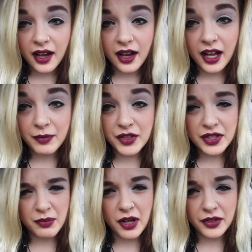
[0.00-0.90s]
The
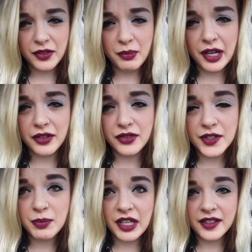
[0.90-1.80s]
smaller the better,
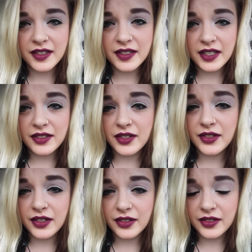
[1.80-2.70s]
just because it's
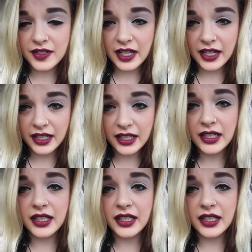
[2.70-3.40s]
easier to slide